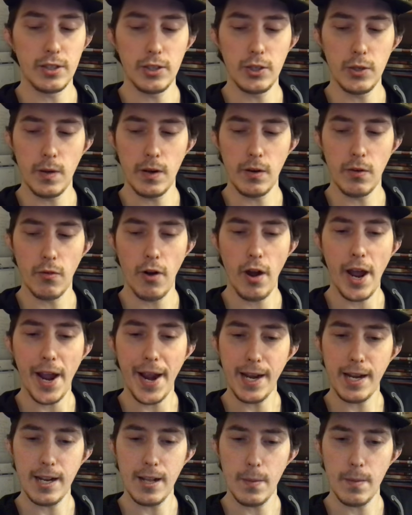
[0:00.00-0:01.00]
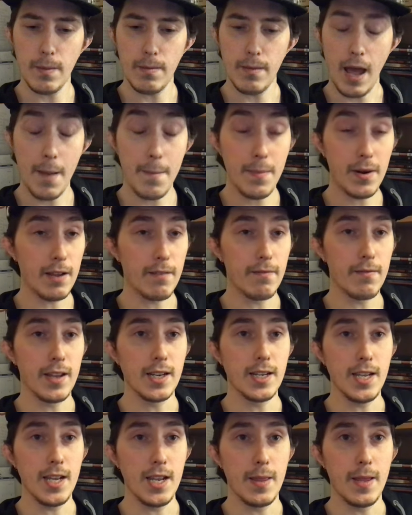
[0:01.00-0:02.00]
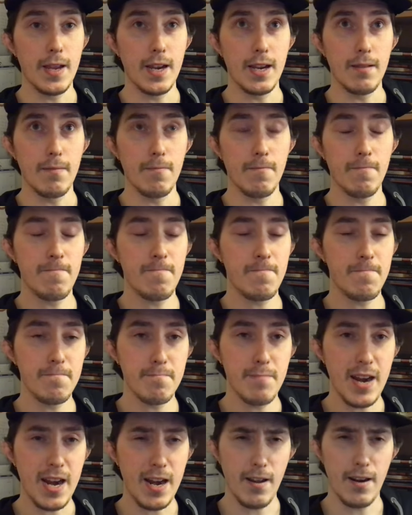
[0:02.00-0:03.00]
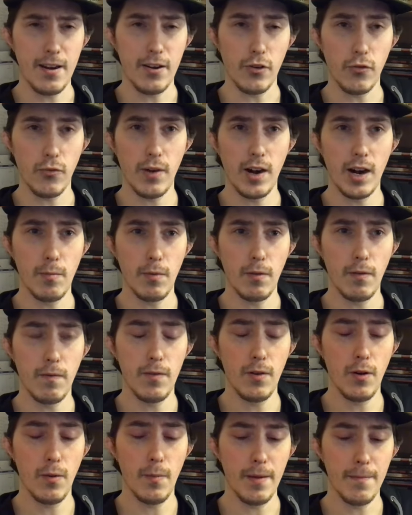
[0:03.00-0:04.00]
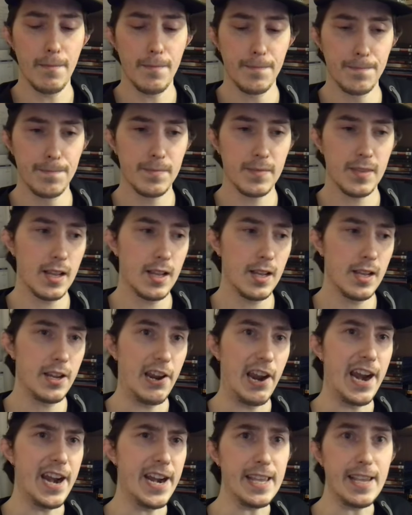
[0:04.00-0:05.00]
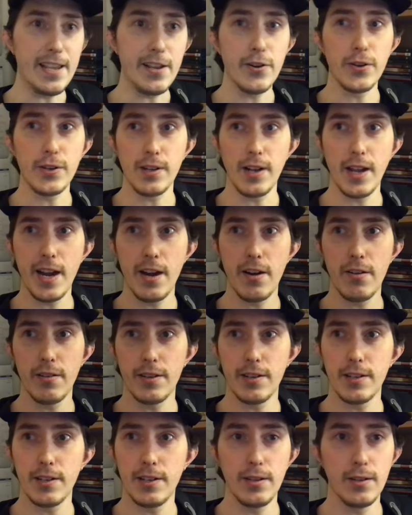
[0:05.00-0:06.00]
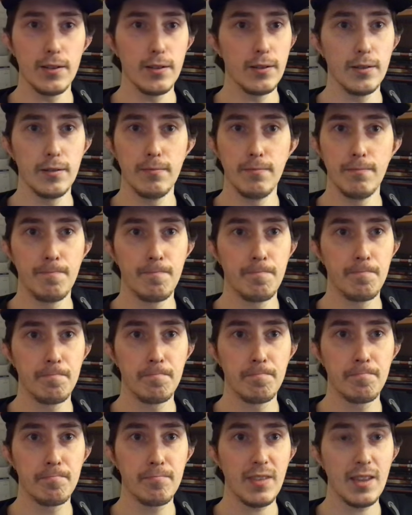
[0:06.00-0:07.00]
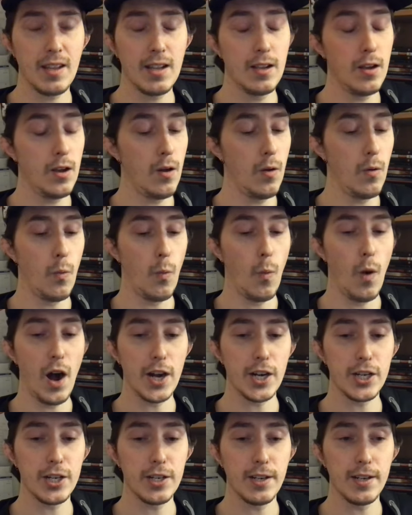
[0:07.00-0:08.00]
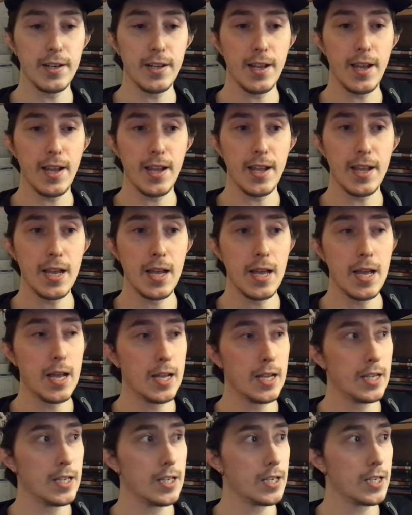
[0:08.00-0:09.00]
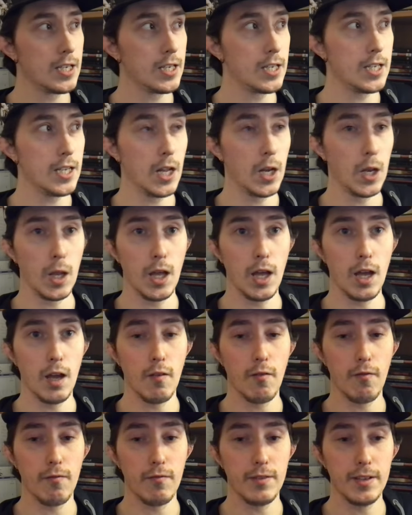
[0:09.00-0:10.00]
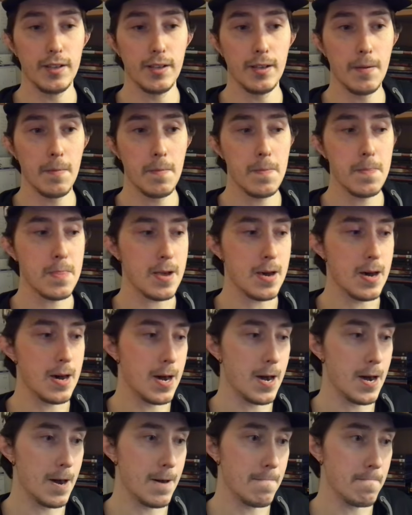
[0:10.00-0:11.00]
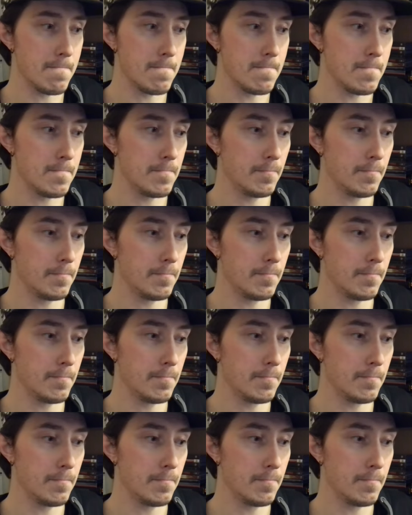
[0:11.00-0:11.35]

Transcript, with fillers: do it right, and I believe they did. They made an incredible film that 80 years later is still uh, watched today, still loved. Um,